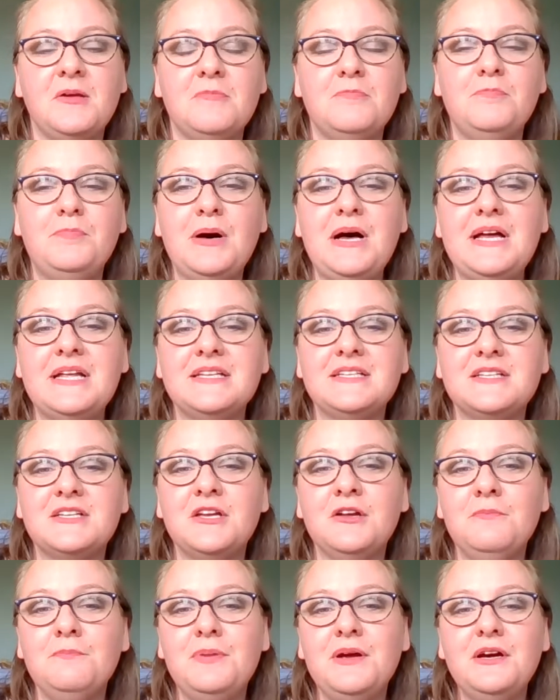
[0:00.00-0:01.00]
But
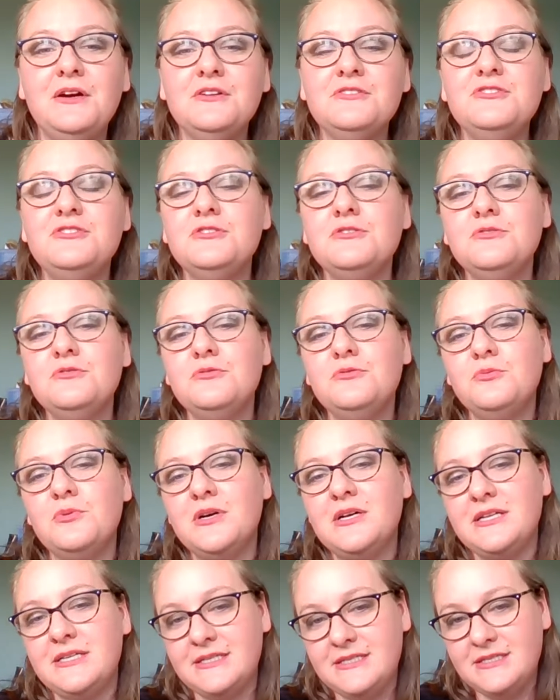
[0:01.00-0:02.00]
compared to
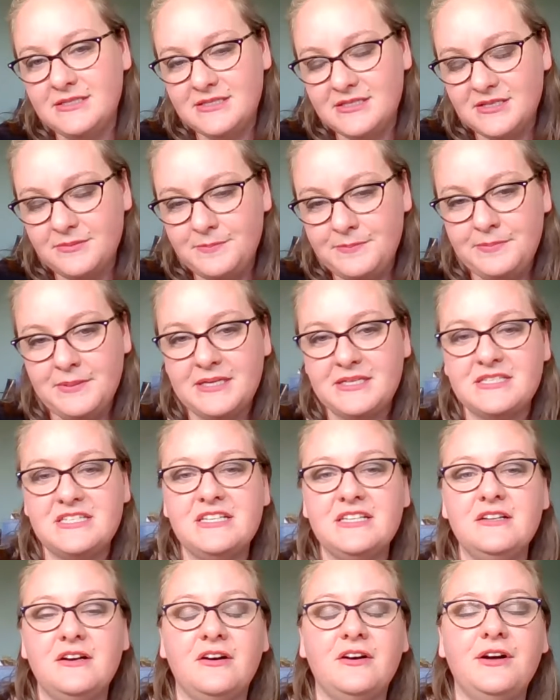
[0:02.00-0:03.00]
what is
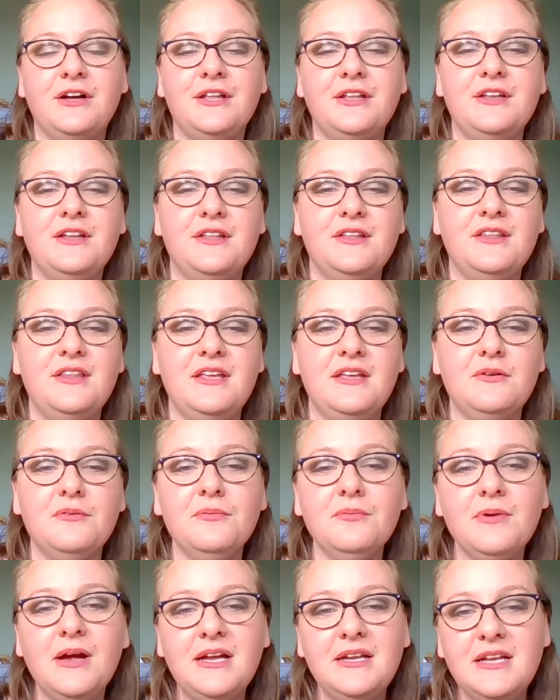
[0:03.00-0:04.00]
depicted on the
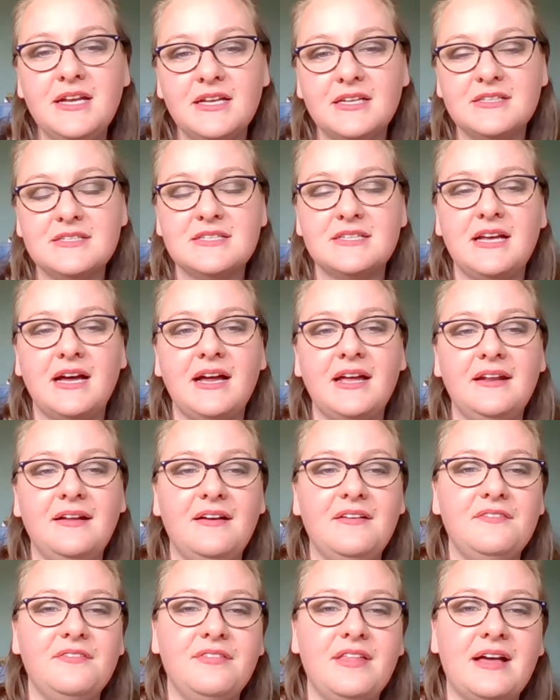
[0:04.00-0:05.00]
right-hand side
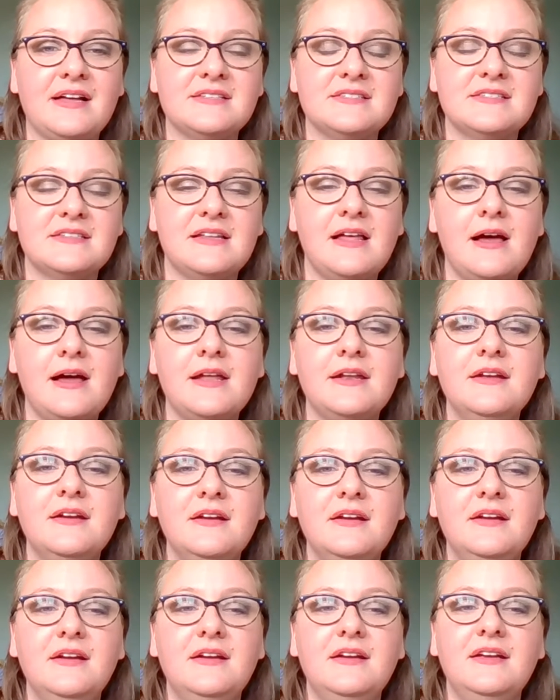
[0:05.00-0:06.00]
of that slide,
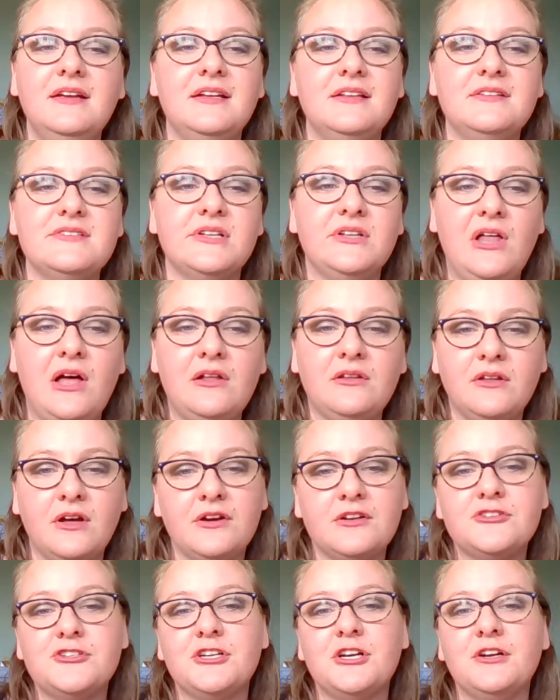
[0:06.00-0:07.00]
it's a lot
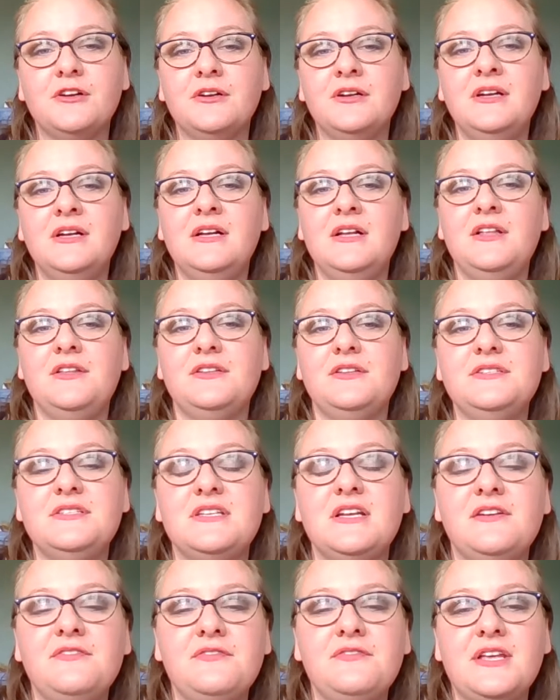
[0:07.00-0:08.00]
larger. The
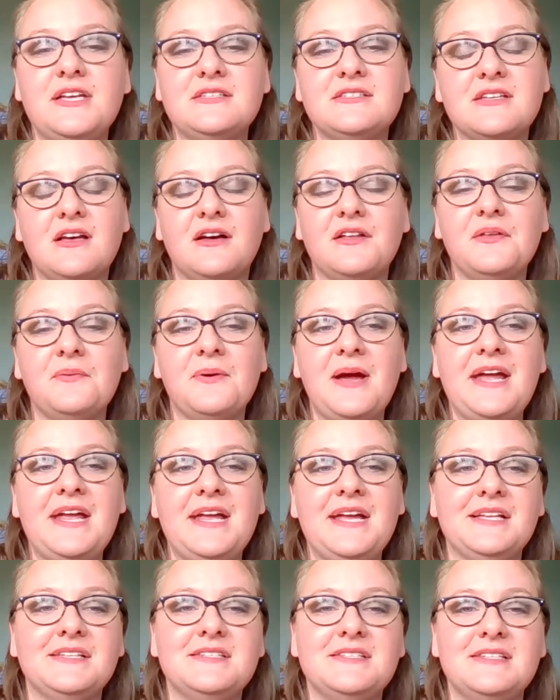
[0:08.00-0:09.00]
stuff that's on the
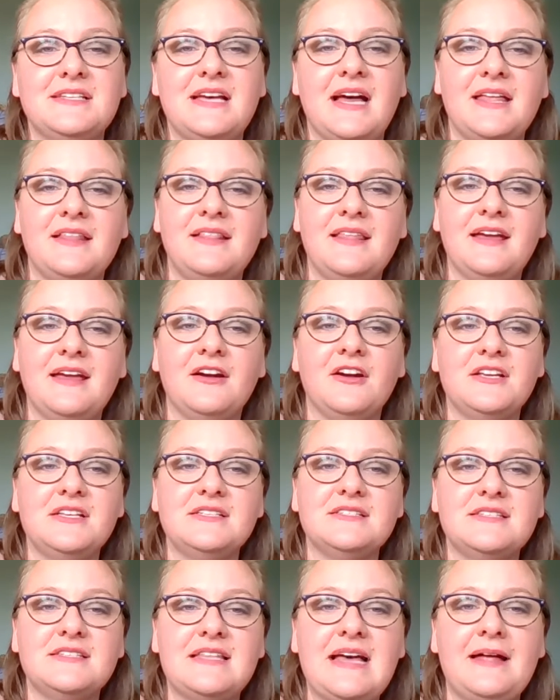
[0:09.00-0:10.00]
right-hand side there
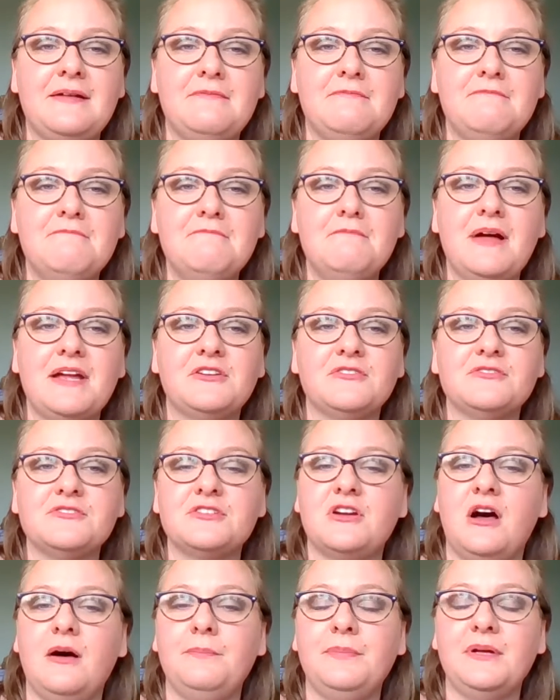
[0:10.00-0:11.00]
is that
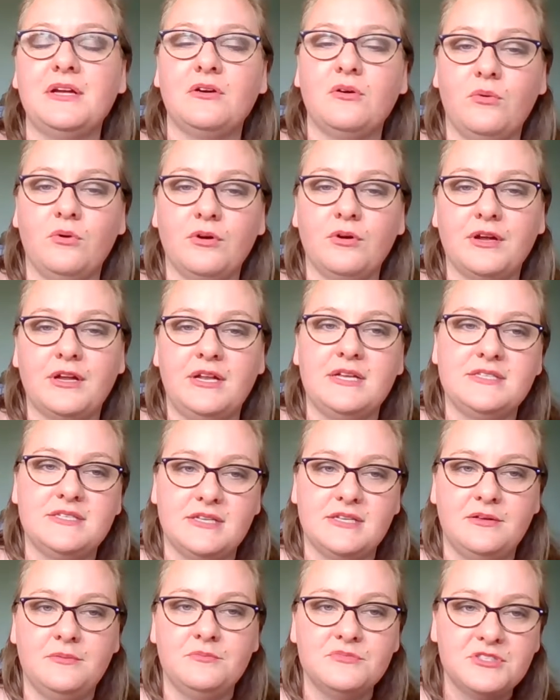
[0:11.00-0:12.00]
microscopic
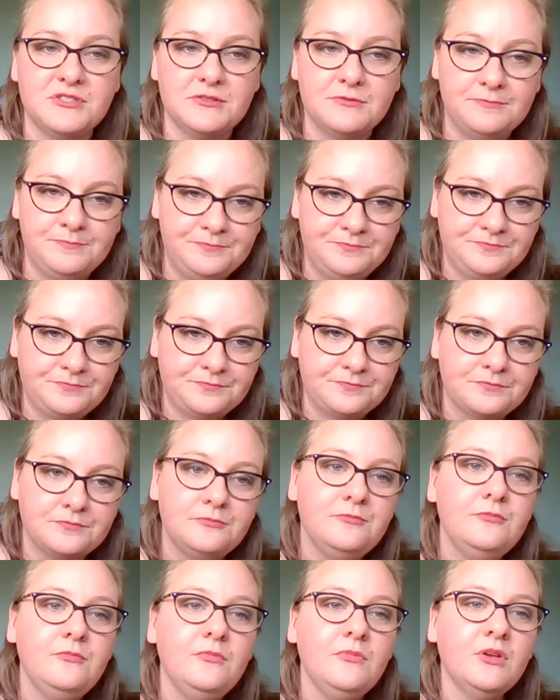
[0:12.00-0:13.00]
organisms,
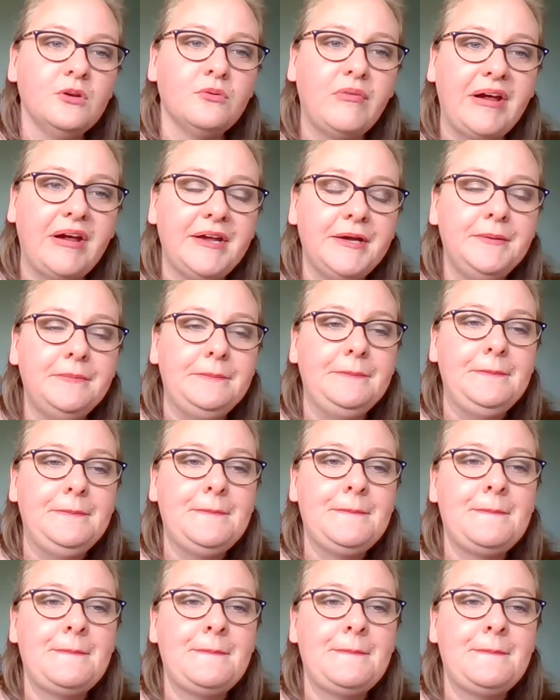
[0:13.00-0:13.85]
right?